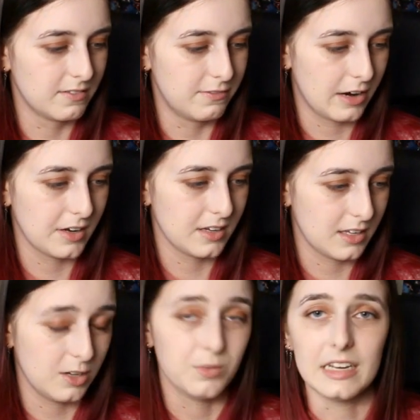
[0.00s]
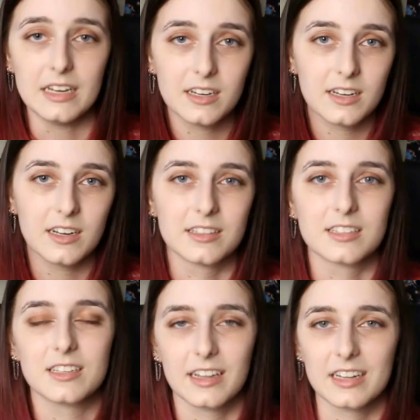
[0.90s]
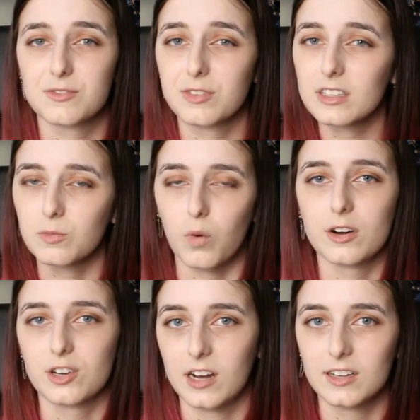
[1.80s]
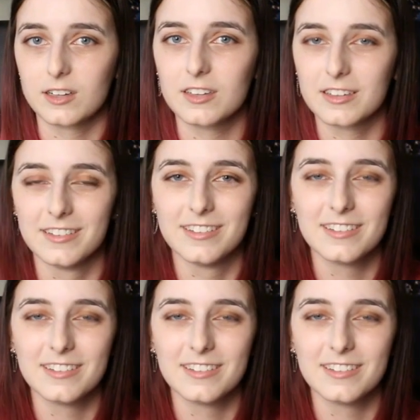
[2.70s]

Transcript: very unique in this, like it's really watercolored.